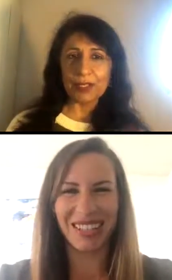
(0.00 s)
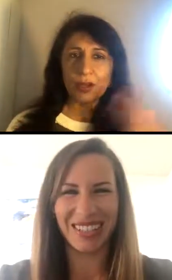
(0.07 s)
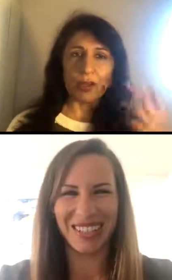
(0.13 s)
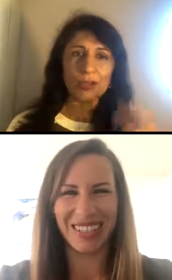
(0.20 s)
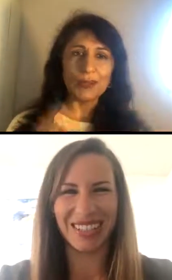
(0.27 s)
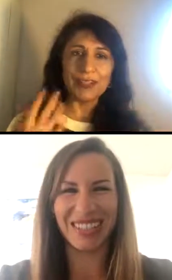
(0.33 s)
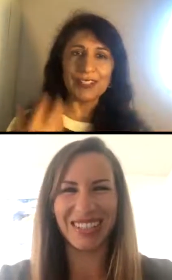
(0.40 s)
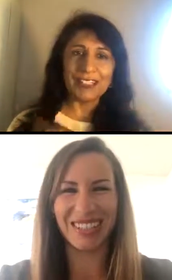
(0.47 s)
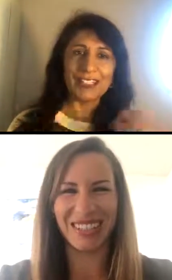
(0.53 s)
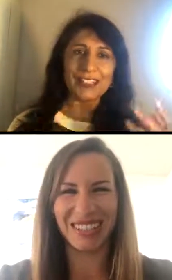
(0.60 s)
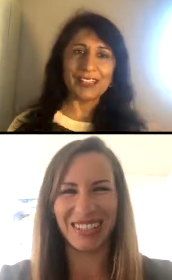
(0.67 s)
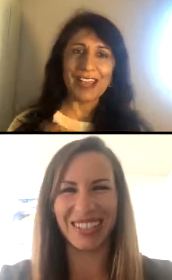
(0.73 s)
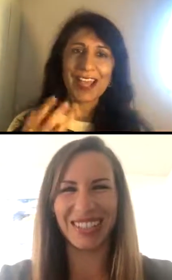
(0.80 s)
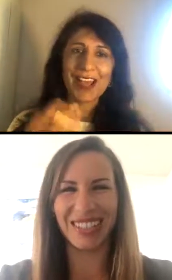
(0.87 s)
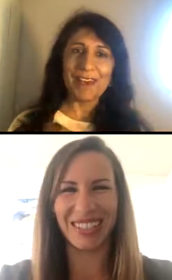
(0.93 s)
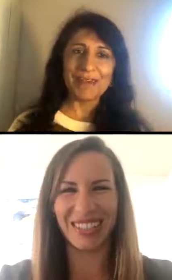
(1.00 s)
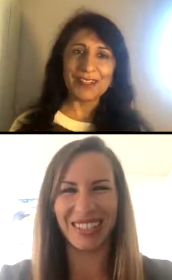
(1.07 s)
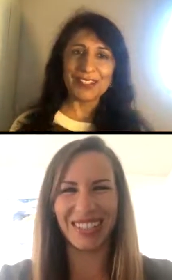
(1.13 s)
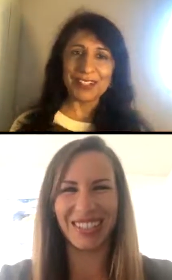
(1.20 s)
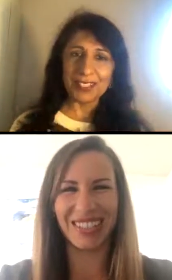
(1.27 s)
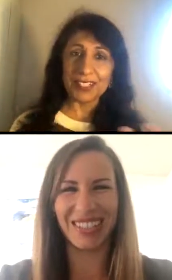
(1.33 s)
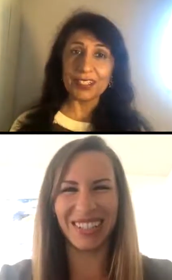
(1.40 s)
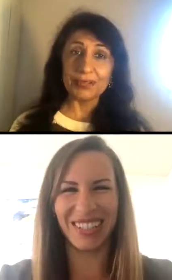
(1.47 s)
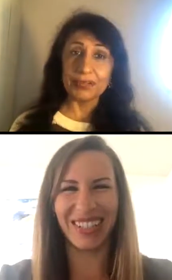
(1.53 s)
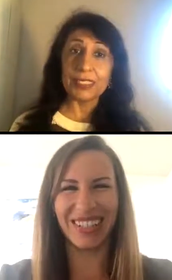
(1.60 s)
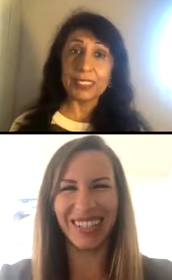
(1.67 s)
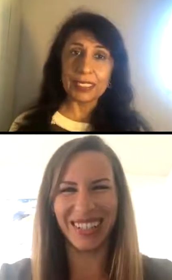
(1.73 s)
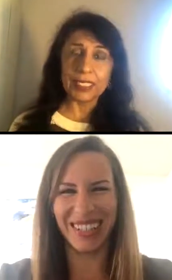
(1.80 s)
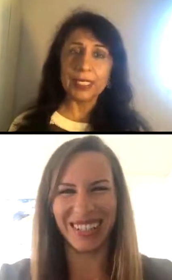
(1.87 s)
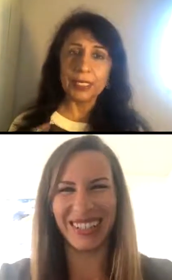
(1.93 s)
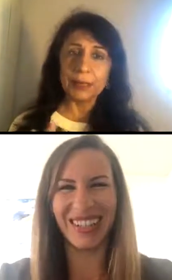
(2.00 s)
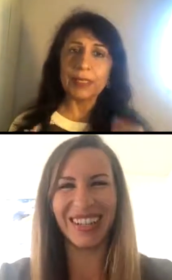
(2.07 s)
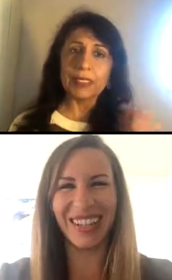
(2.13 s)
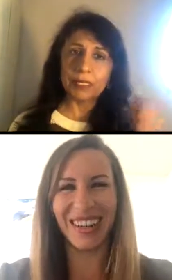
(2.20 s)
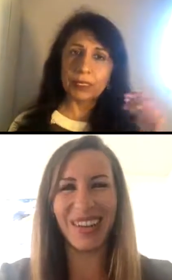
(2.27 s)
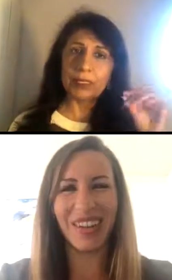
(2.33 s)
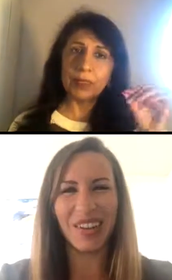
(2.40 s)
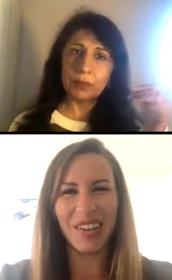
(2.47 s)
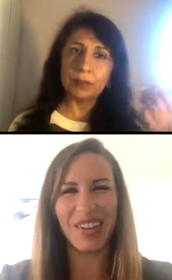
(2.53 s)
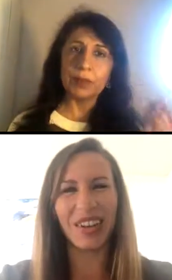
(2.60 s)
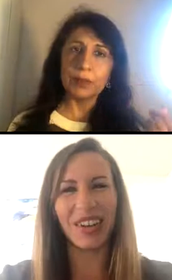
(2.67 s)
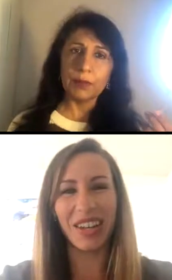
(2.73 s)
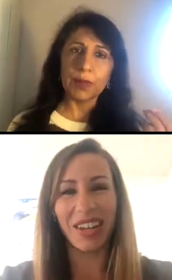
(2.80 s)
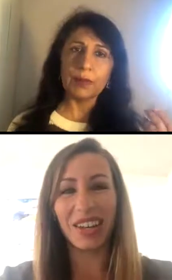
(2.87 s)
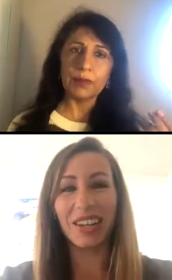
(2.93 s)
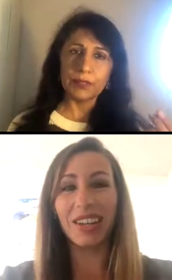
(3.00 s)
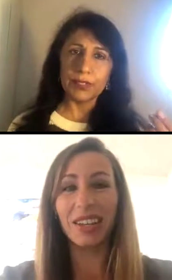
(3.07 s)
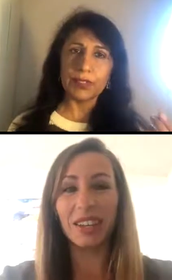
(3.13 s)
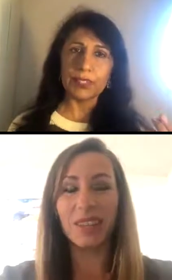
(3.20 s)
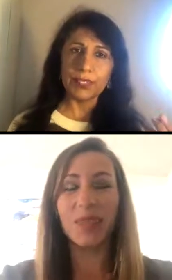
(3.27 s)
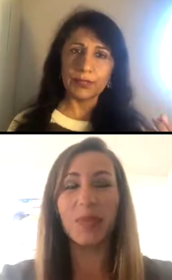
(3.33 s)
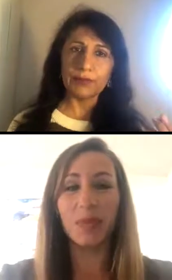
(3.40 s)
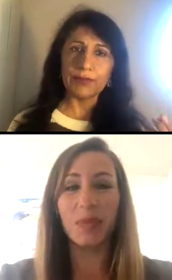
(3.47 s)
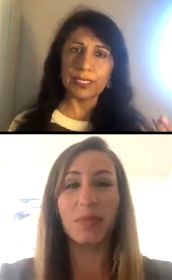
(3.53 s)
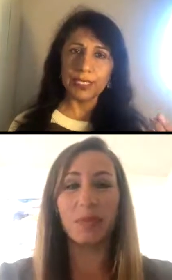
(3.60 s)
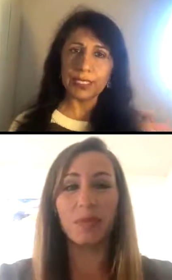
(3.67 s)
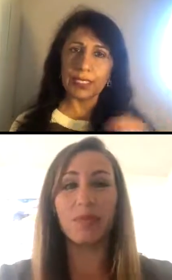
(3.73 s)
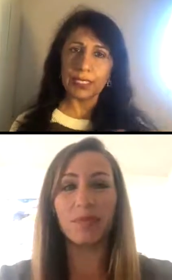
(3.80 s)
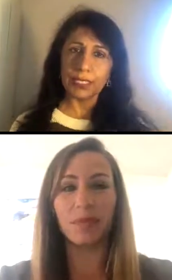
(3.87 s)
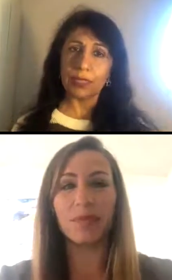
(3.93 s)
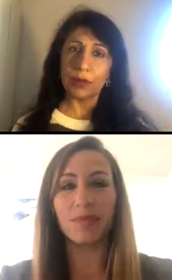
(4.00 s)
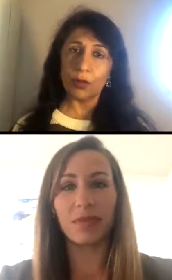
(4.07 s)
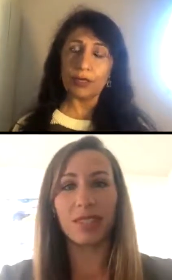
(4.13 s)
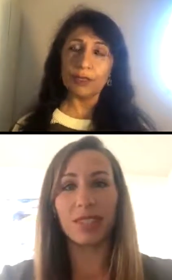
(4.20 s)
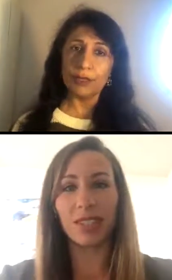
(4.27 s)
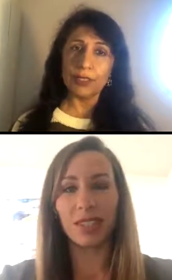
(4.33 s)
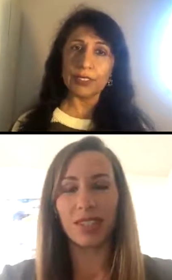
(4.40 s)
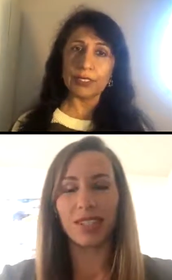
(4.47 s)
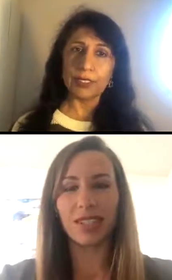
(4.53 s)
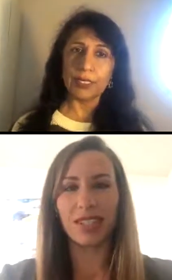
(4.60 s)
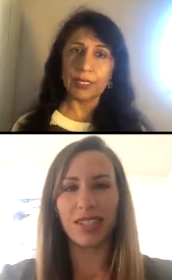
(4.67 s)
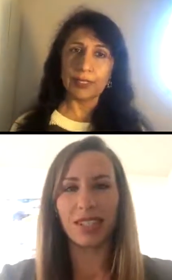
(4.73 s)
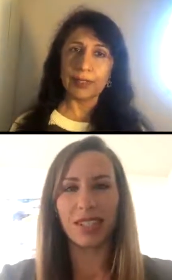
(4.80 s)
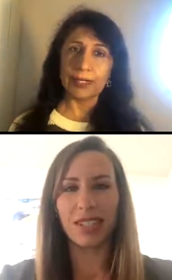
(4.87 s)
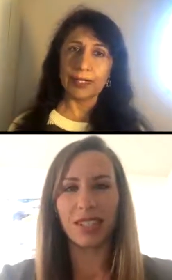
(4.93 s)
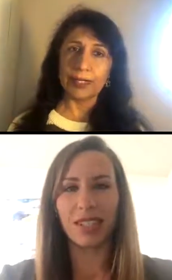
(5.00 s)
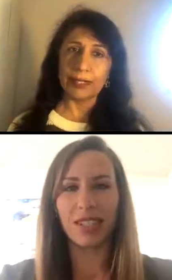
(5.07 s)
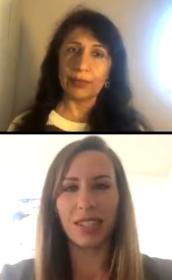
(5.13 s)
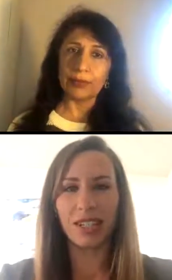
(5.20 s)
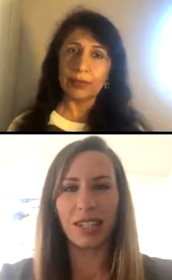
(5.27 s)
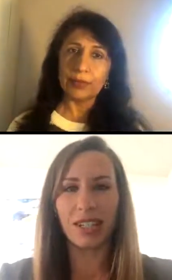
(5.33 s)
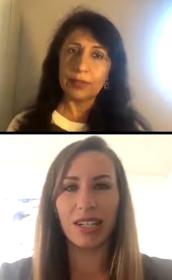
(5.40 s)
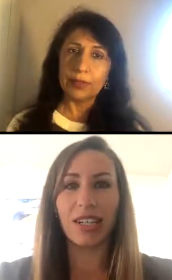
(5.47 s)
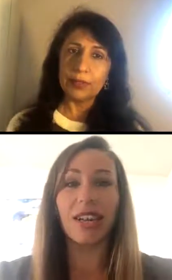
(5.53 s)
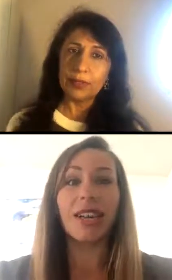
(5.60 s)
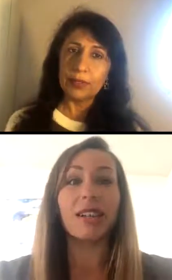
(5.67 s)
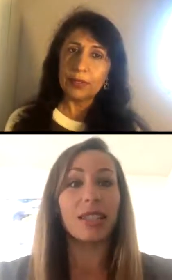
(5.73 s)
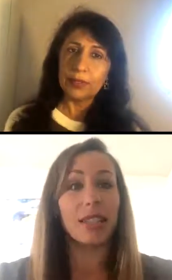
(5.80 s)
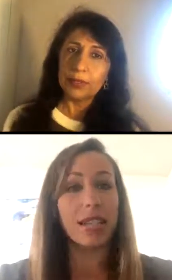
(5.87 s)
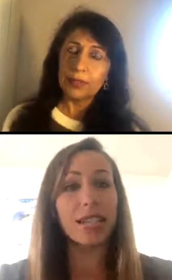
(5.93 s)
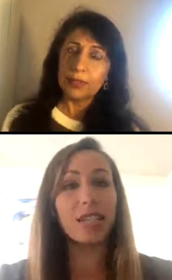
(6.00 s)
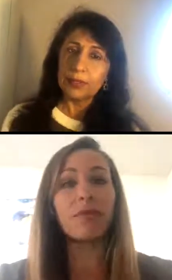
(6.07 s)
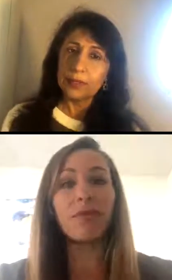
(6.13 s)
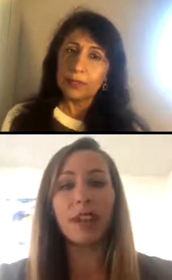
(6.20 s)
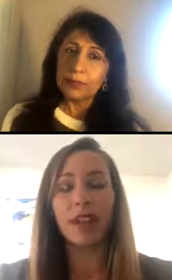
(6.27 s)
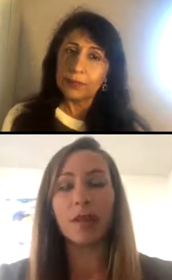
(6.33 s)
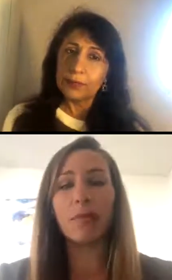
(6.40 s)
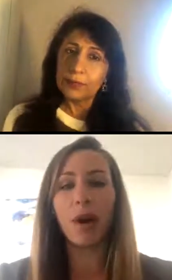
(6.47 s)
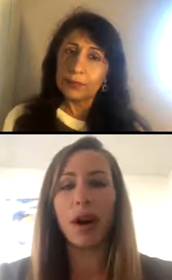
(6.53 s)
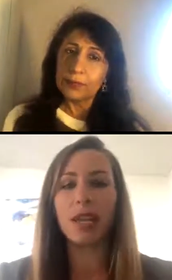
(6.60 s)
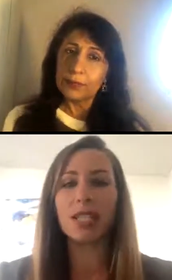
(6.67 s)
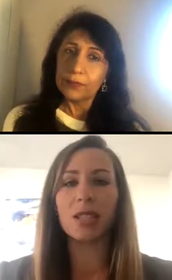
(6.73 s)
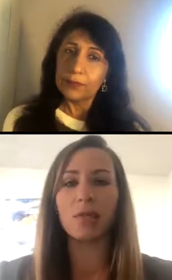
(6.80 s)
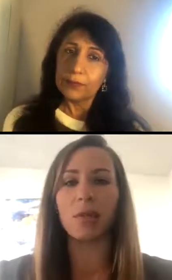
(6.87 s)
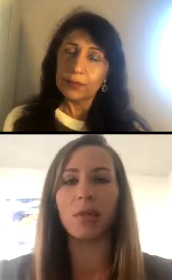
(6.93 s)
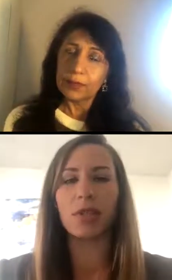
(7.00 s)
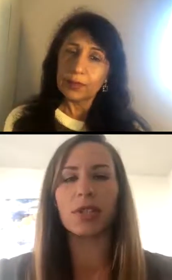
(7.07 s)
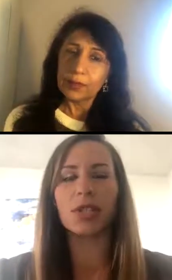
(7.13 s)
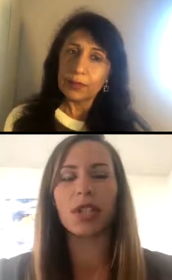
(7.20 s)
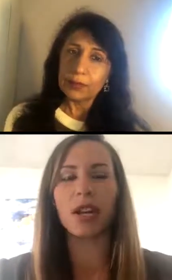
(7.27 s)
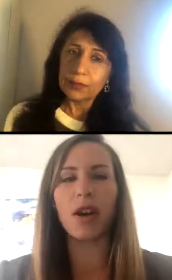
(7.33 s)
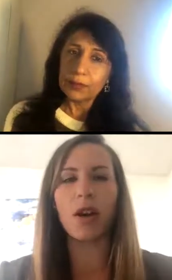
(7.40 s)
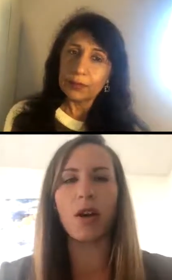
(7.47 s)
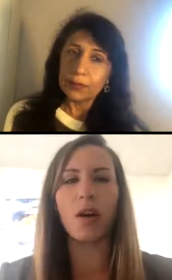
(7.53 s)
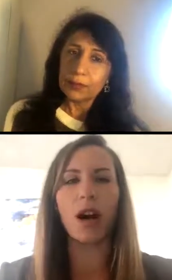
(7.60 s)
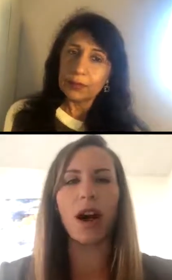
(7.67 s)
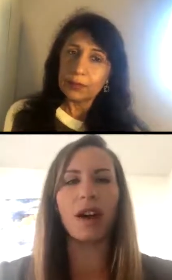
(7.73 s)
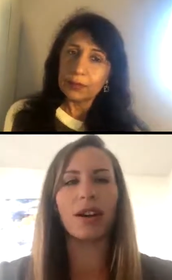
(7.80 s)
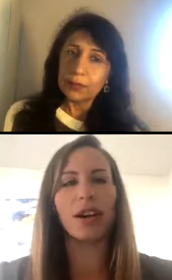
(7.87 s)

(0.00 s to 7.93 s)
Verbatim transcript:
Speaker 1: all of us should have adrenal fatigue. I mean, some amount of adrenal fatigue in all of us not right now.
Speaker 2: It's very possible. So I'll